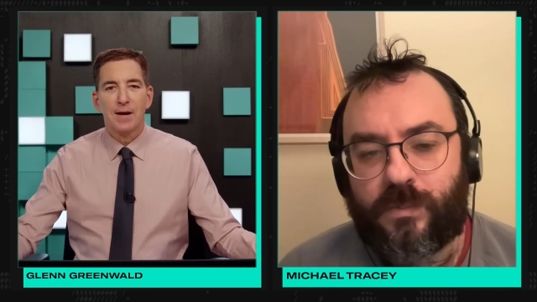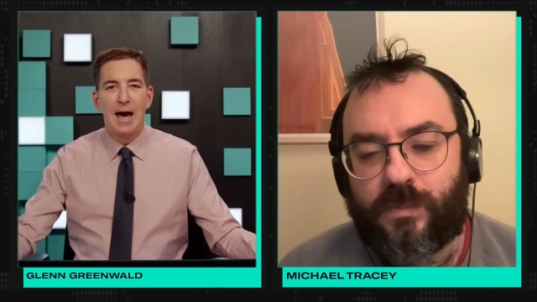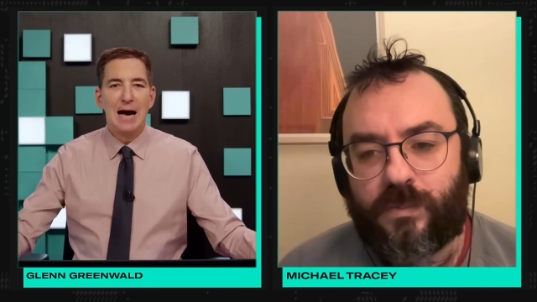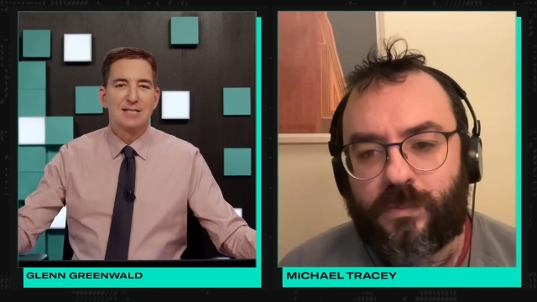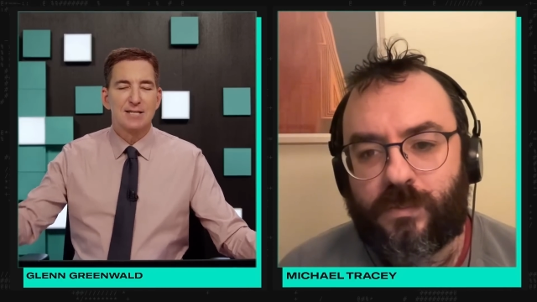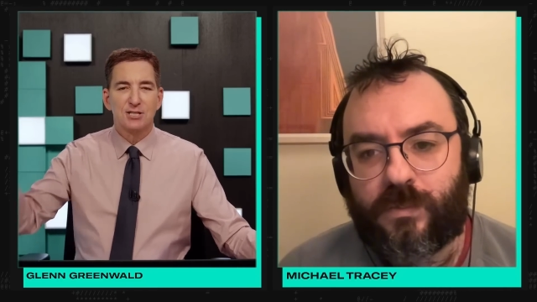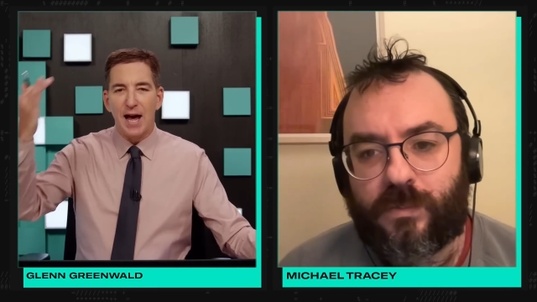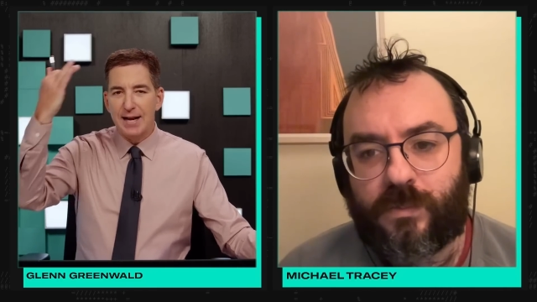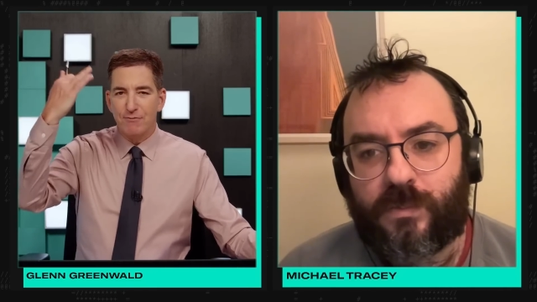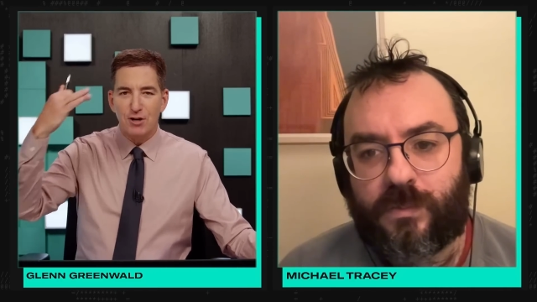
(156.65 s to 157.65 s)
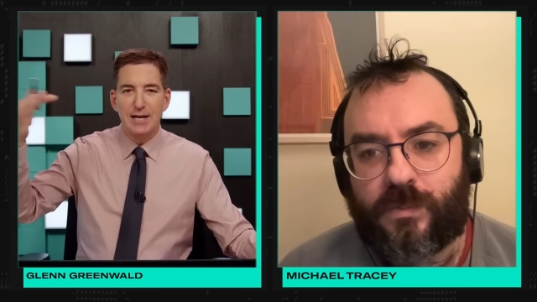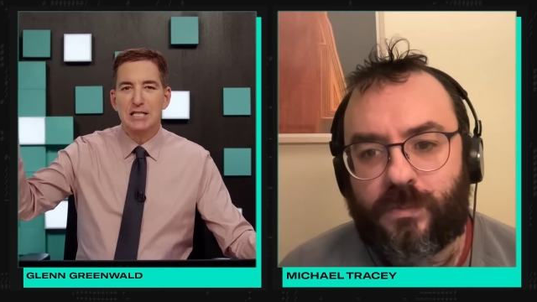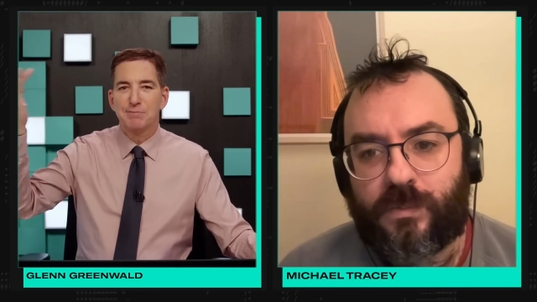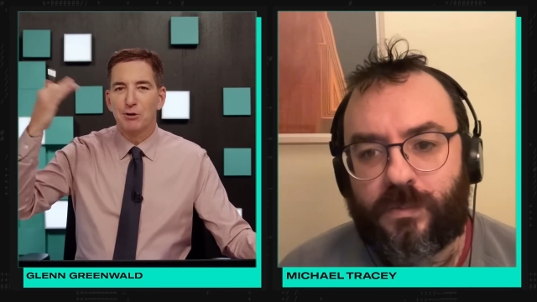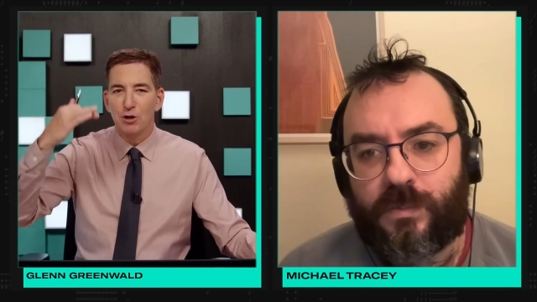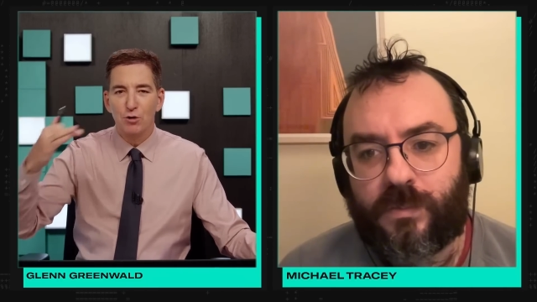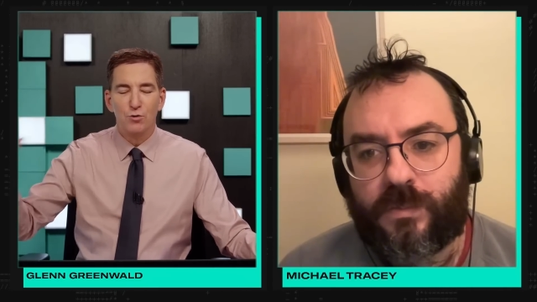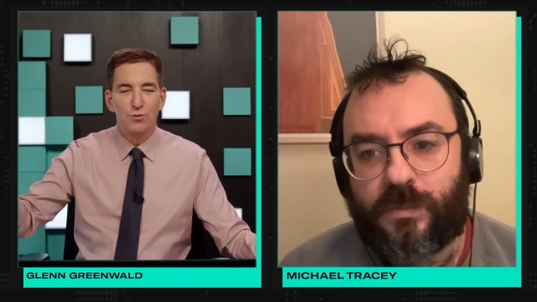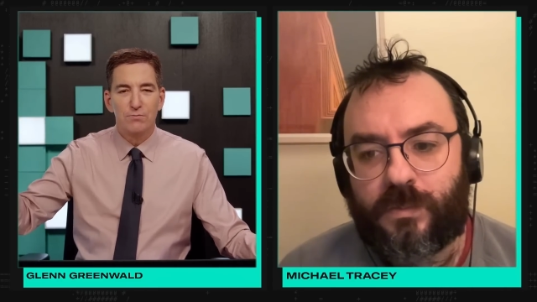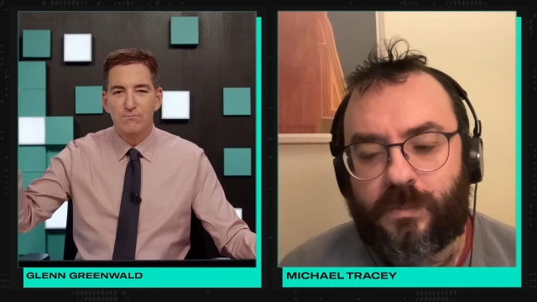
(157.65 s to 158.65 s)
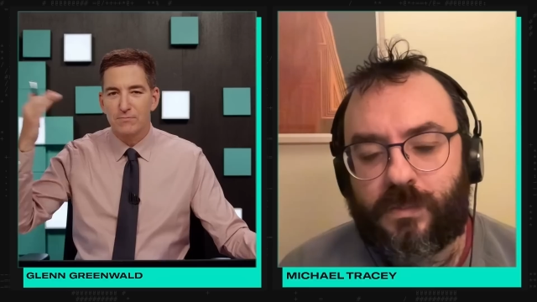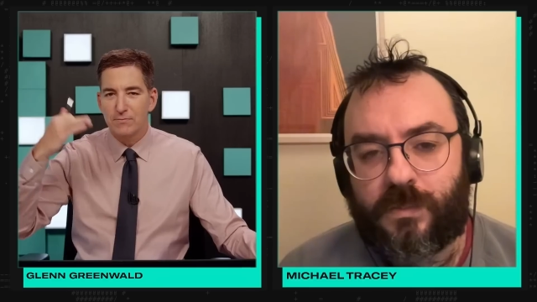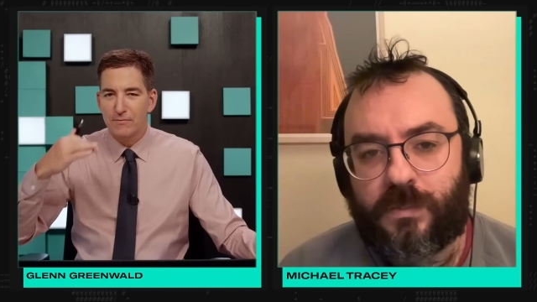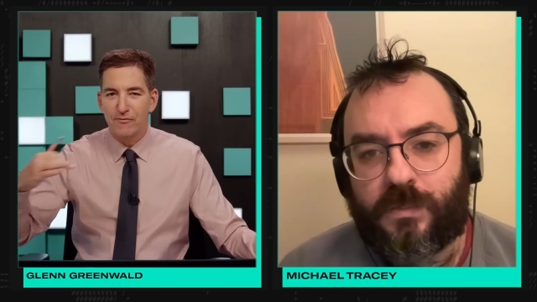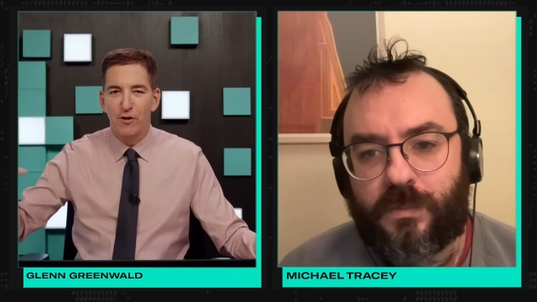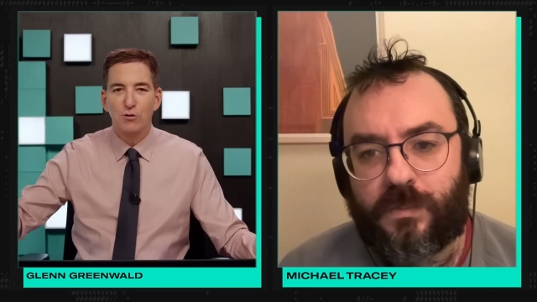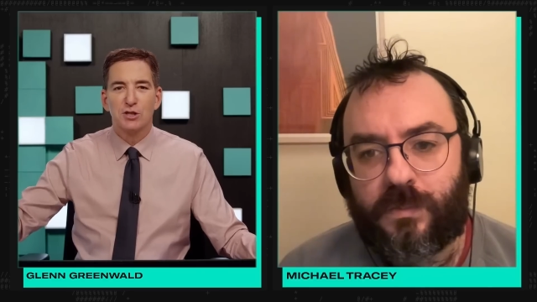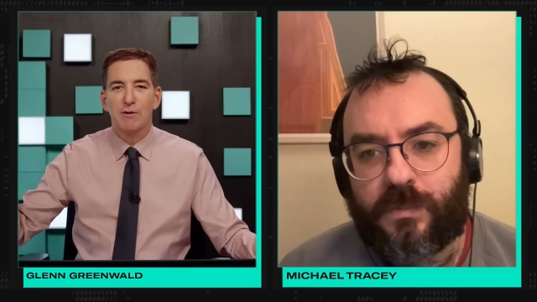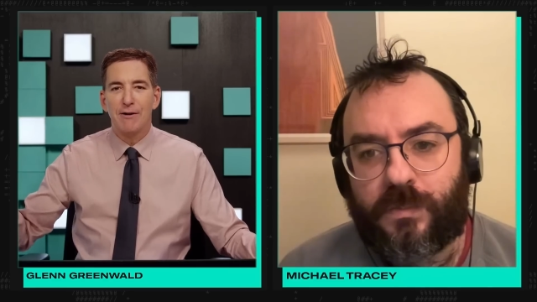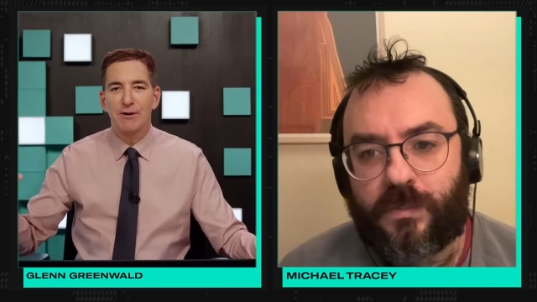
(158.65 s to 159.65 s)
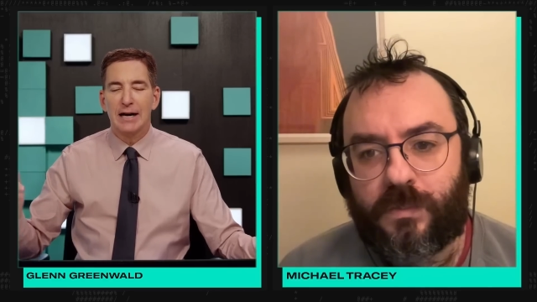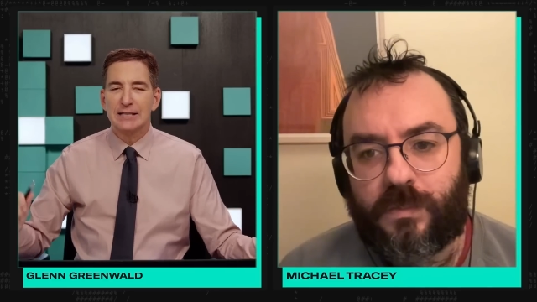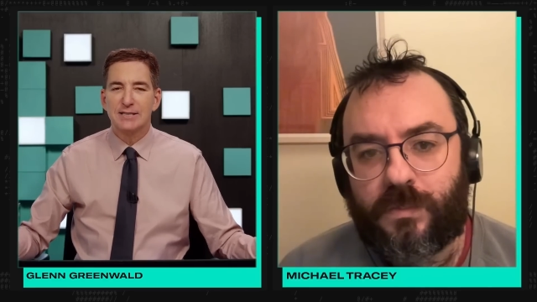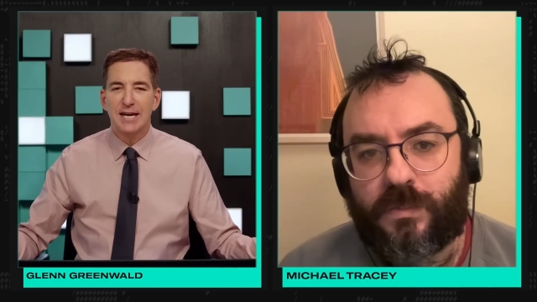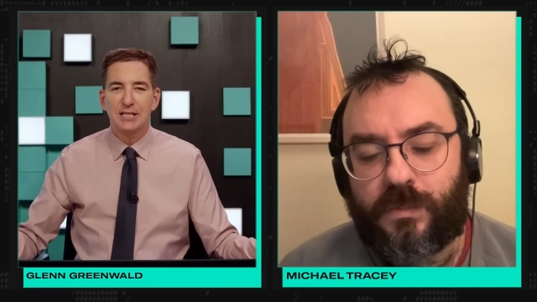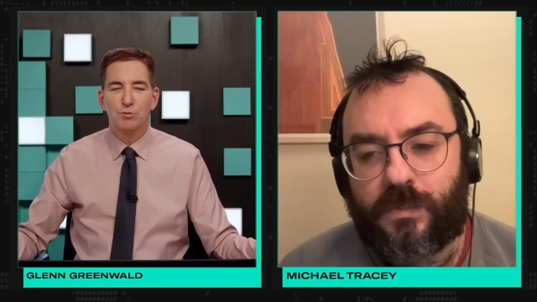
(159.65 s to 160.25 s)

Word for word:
Speaker 1: as this kind of Chinese balloon floats around the United States.